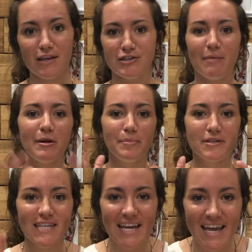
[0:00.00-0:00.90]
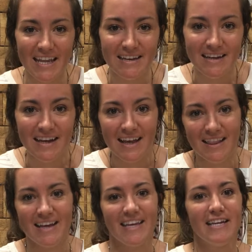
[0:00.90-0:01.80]
So I'm going to pretend
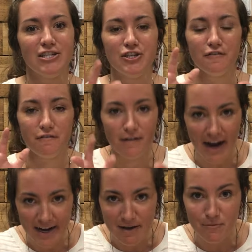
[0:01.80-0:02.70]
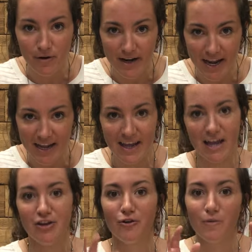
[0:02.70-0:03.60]
like it is your Friday morning
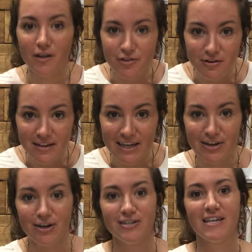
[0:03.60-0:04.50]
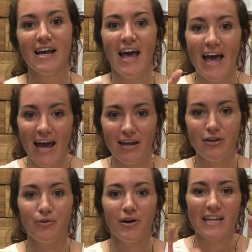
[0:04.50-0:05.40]
and you're with your leaders at
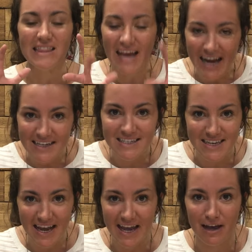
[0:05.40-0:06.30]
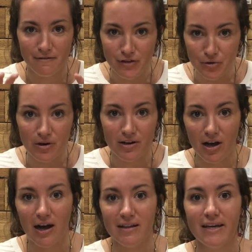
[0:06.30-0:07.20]
your last day of your
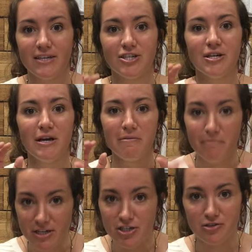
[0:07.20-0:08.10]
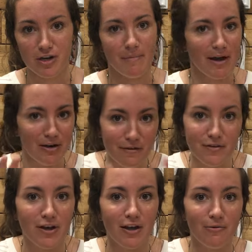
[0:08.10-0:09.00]
college mission trip. I don't know if
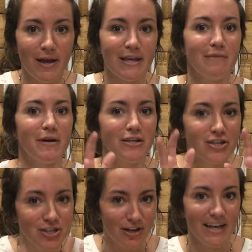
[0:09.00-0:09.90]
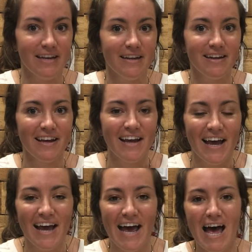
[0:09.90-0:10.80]
you call it Awaken, but you should.
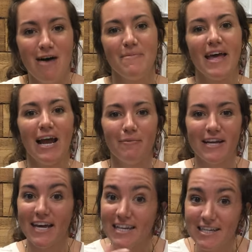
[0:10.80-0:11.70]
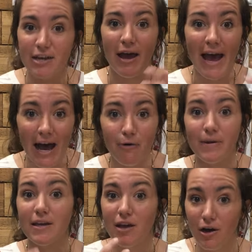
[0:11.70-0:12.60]
And I'm going to kind of tell you how
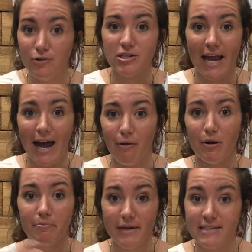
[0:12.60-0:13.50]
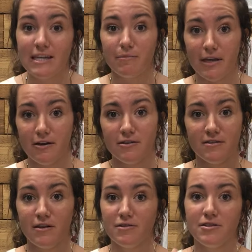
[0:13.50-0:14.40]
we coach our big team leaders,
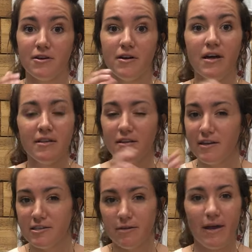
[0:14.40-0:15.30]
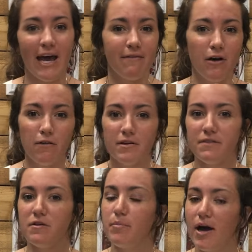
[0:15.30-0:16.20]
and those are the leaders that we have over
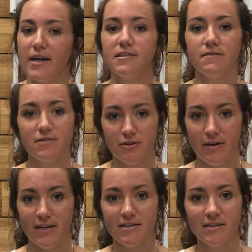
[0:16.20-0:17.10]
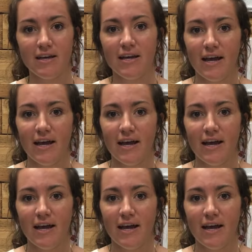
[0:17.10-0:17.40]
different pockets of students.